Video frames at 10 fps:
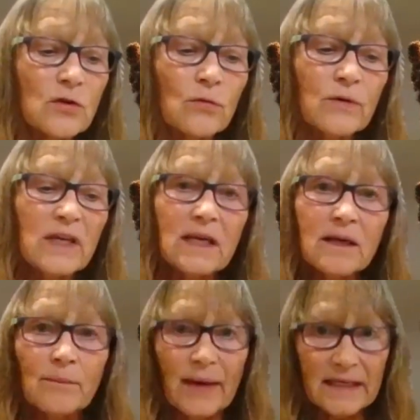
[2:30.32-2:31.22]
So
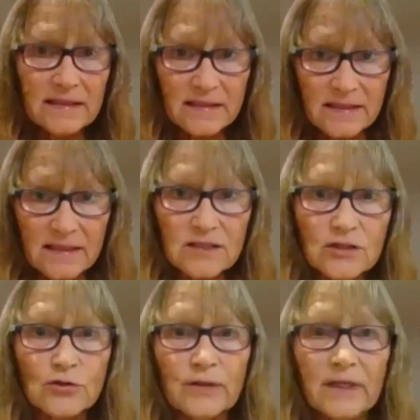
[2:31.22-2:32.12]
we based this
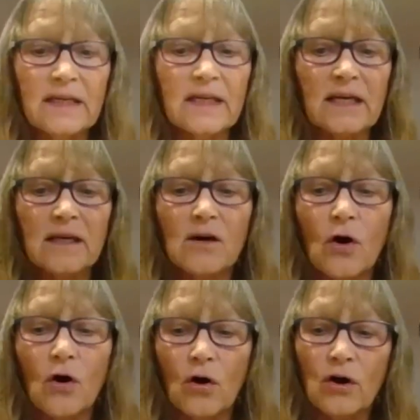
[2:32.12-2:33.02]
training
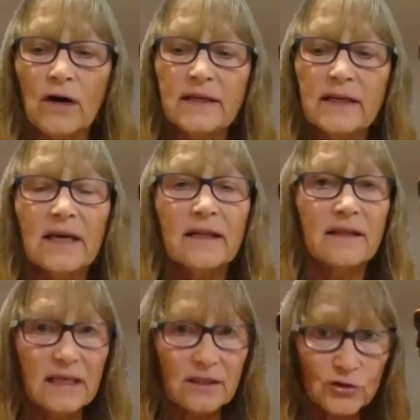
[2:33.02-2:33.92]
on
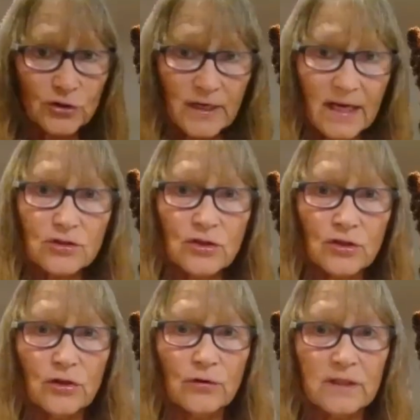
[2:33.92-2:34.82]
the
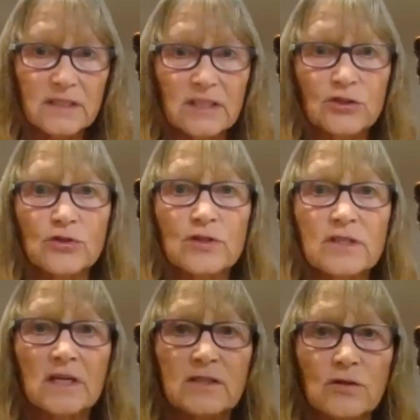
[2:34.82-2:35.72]
International Yoga
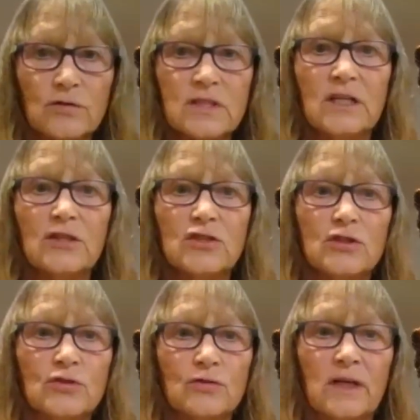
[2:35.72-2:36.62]
Teachers
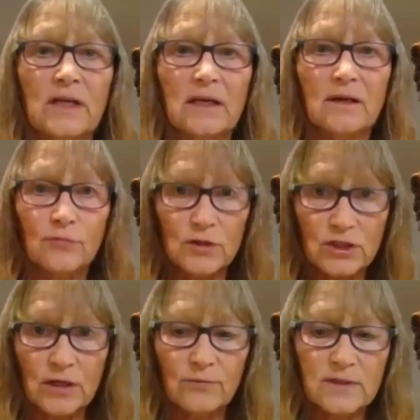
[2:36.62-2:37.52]
Association training, of
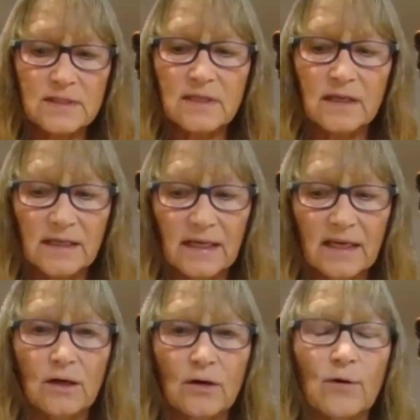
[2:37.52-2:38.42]
which I was the
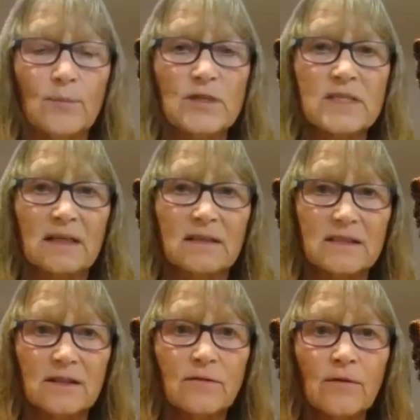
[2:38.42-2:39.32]
Canadian
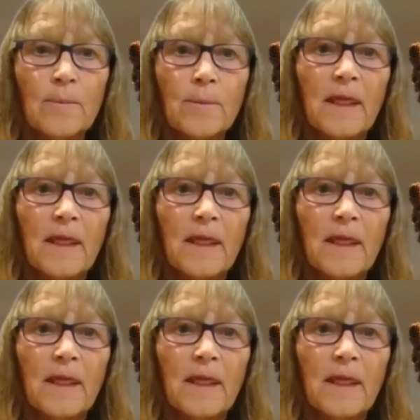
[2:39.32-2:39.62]
representative